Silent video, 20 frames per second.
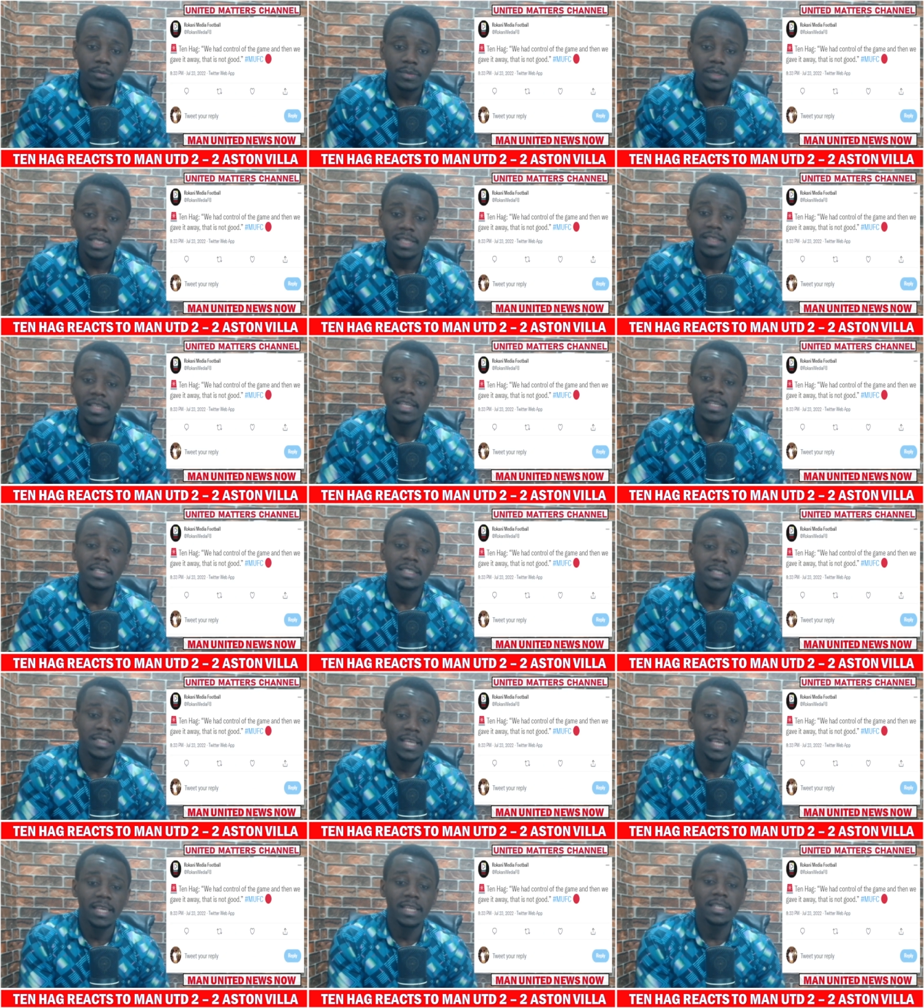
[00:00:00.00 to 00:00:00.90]
Then he
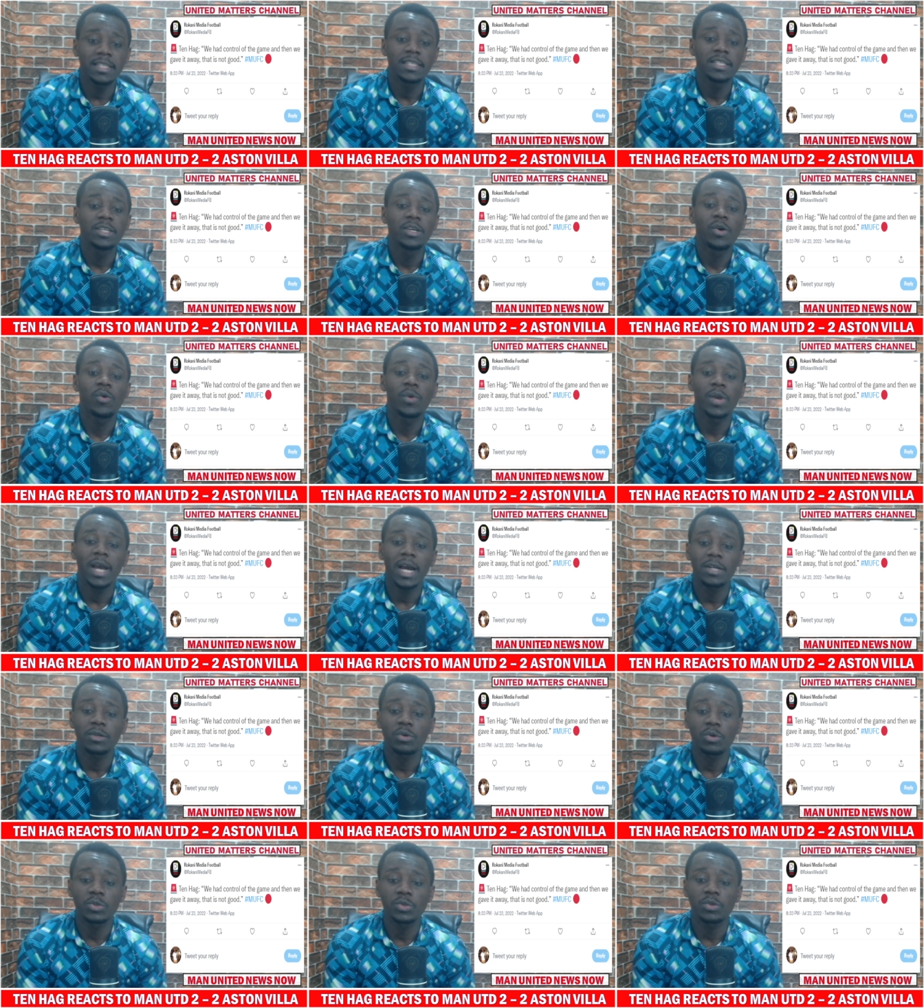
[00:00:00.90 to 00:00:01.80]
said, we had
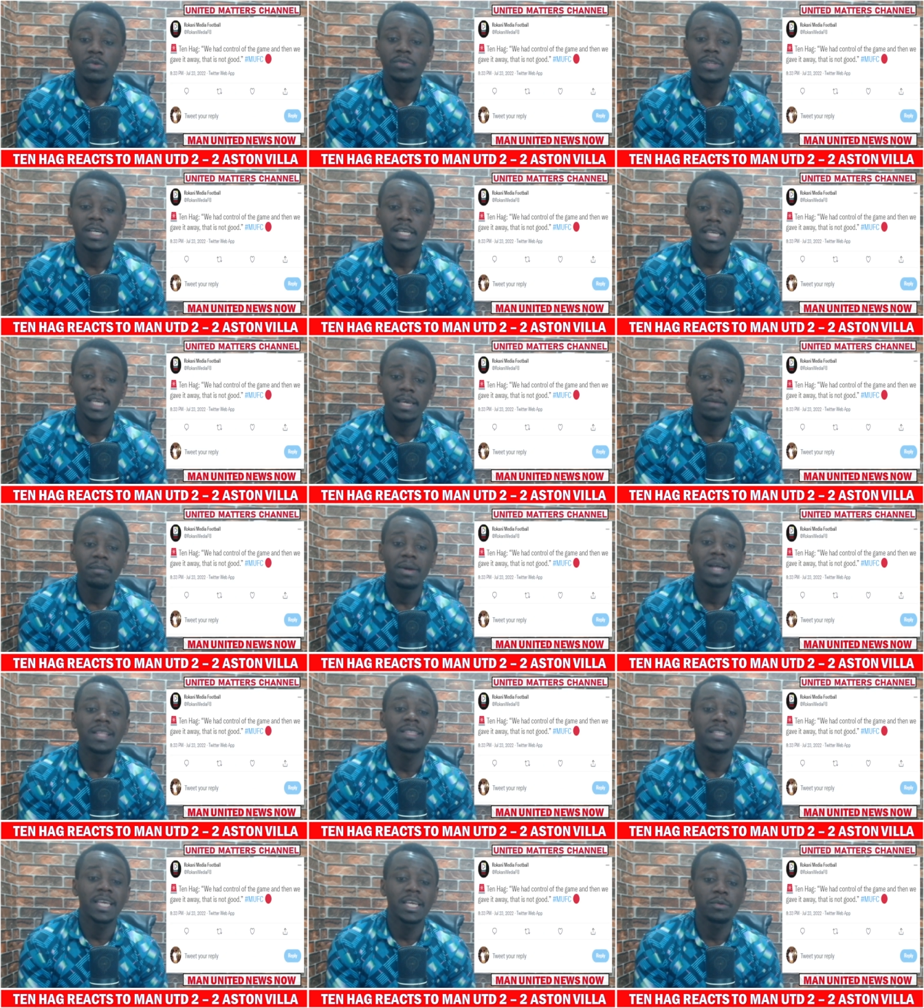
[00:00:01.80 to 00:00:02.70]
control of the game
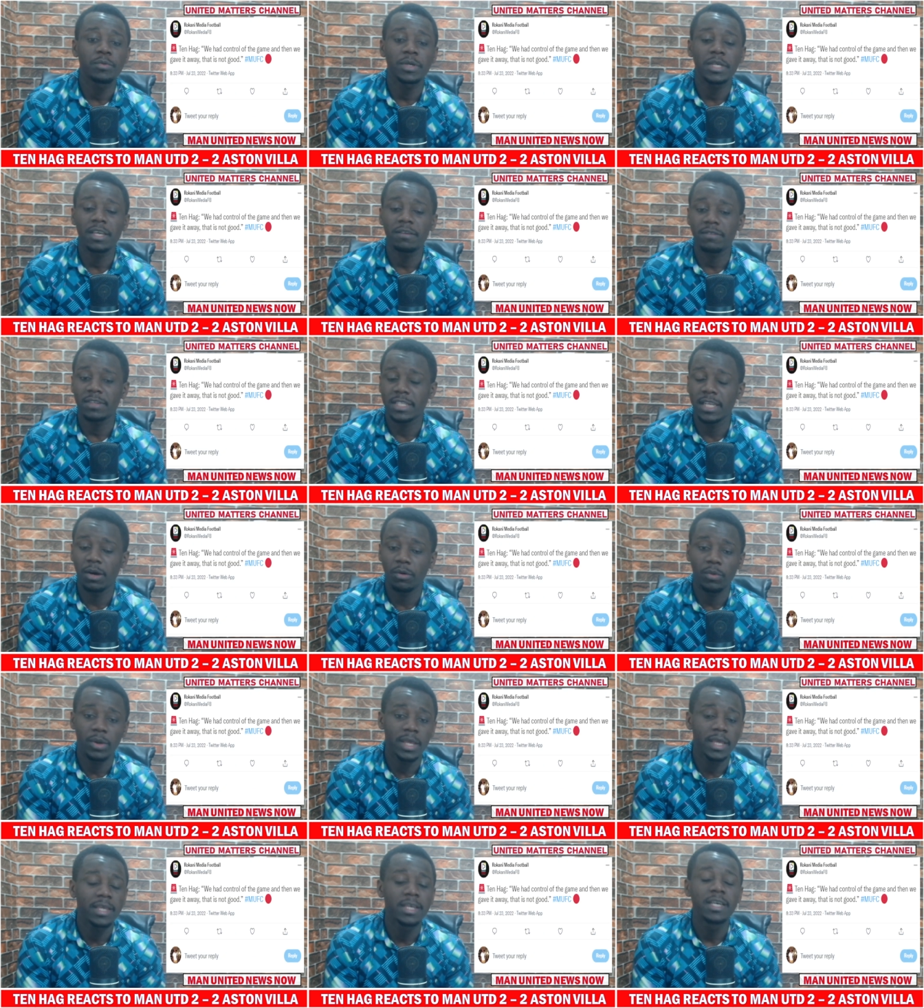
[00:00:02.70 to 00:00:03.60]
and then we gave it
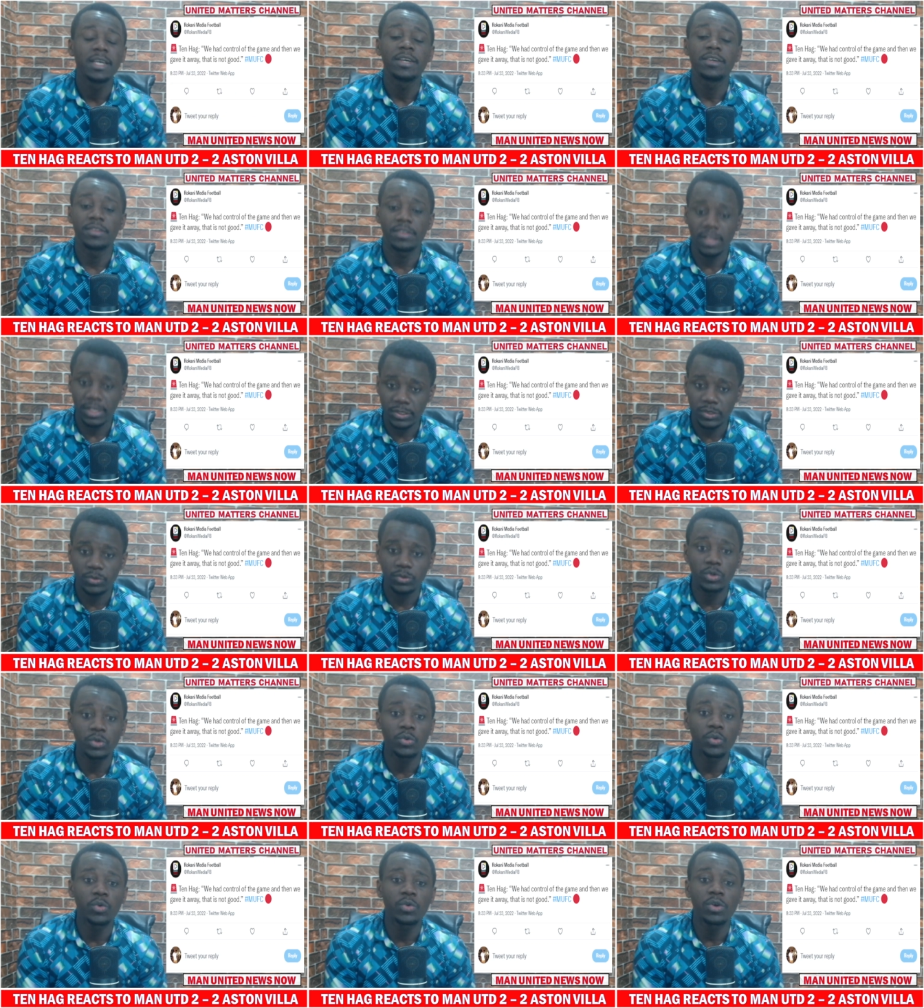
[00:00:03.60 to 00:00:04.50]
away. That's
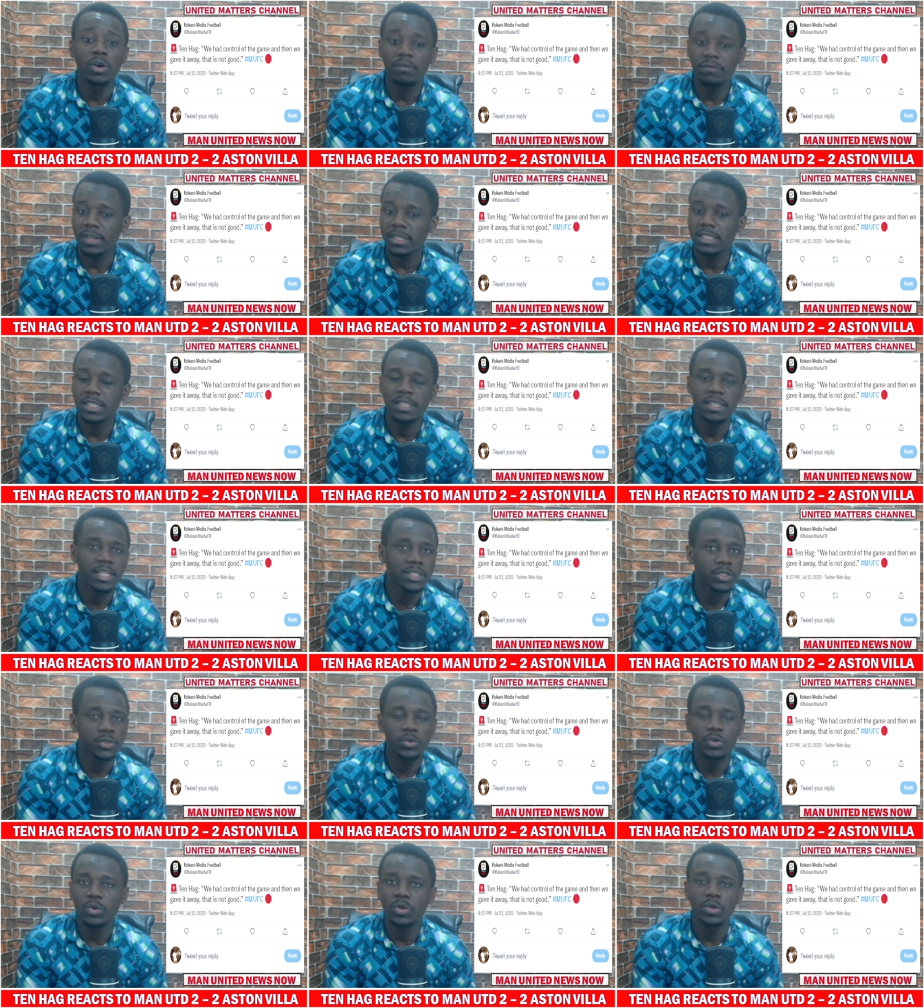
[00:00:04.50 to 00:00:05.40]
not good. Obviously, that's
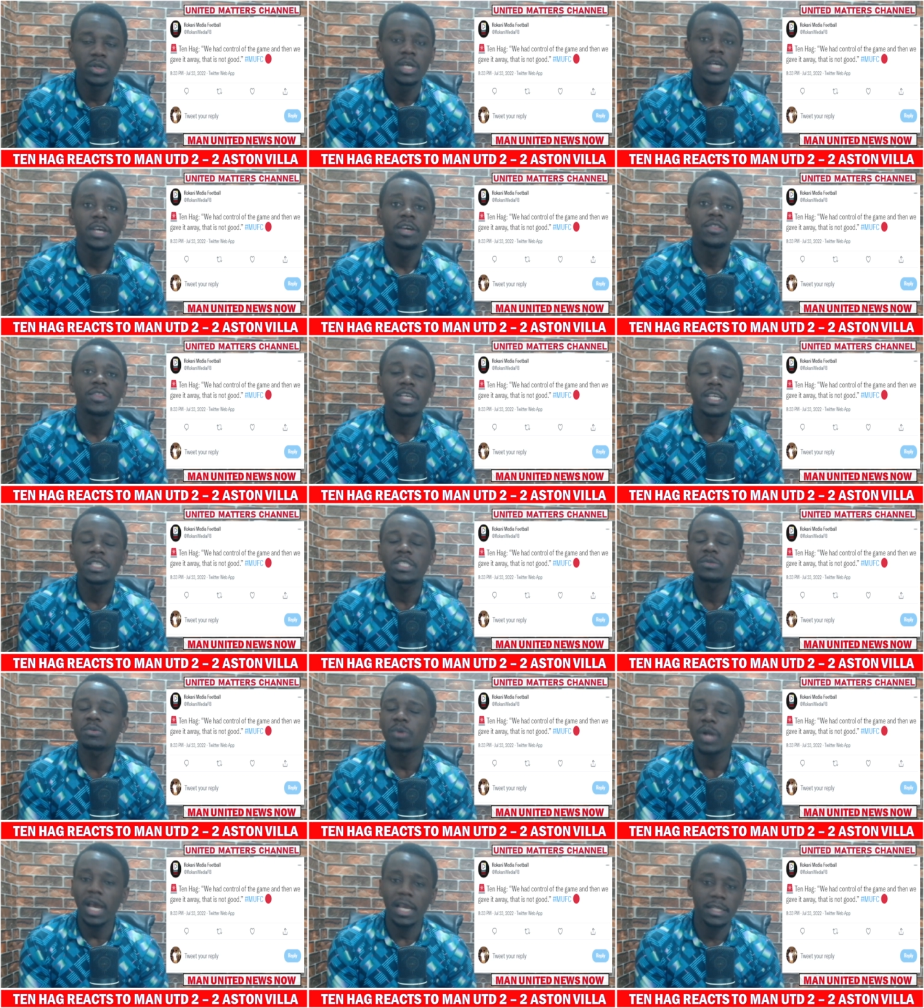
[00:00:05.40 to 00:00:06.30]
good. He's
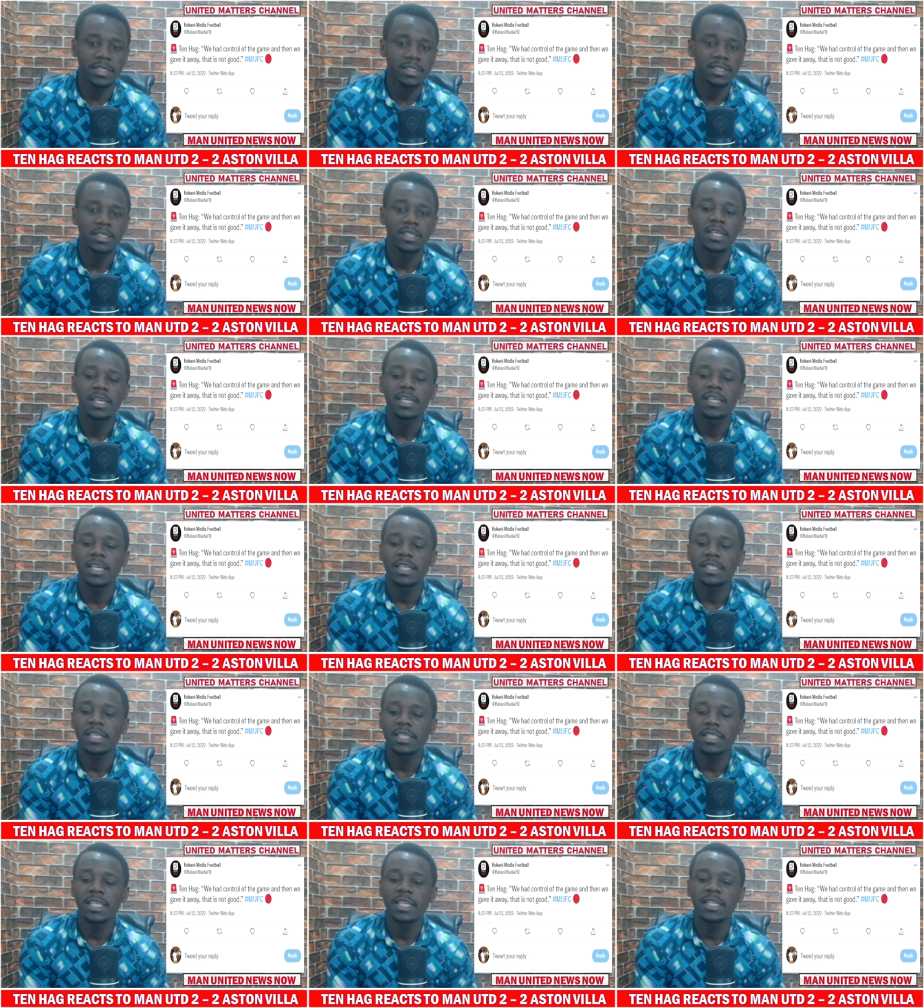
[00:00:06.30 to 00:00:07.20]
right. He has
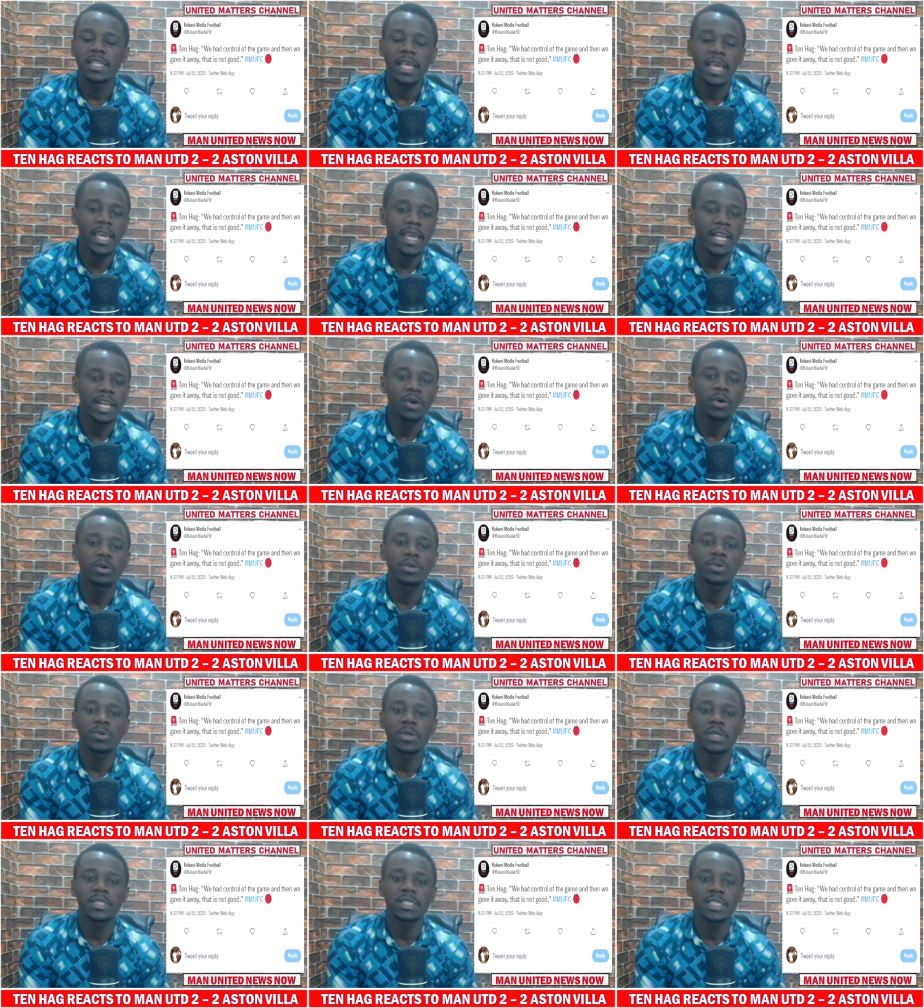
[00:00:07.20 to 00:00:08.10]
hit the nail onto
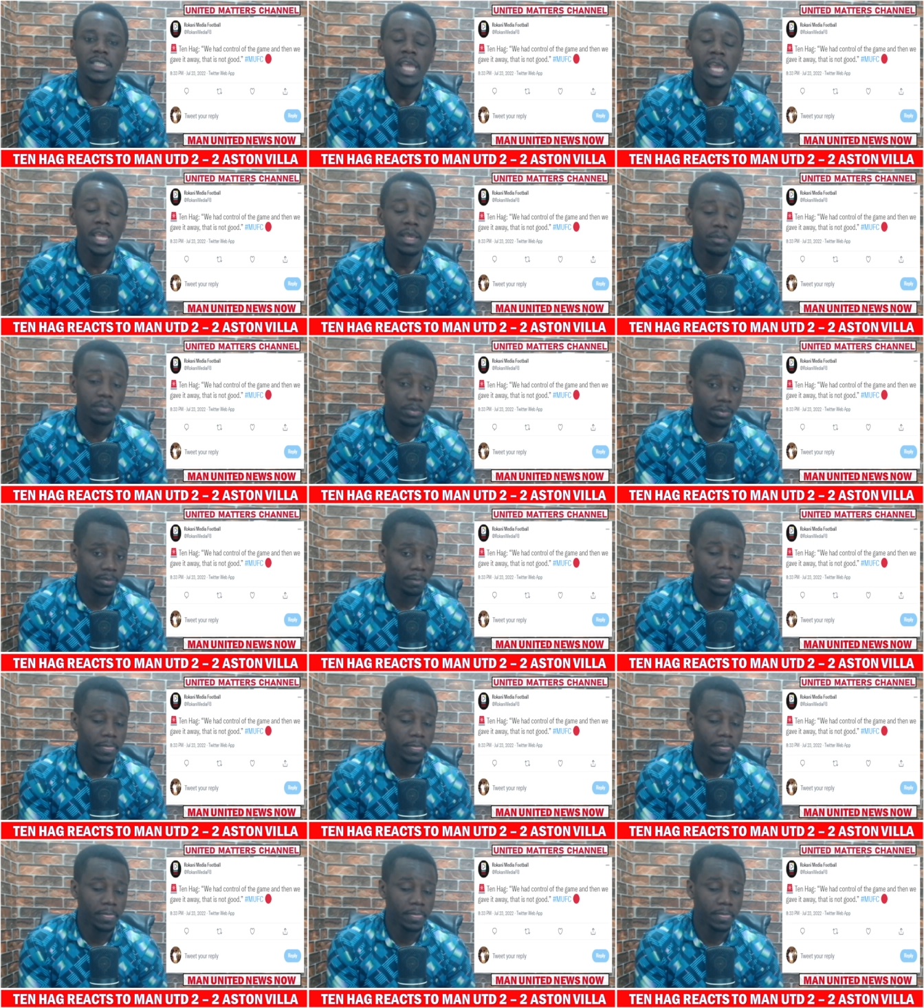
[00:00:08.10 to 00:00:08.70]
its tip.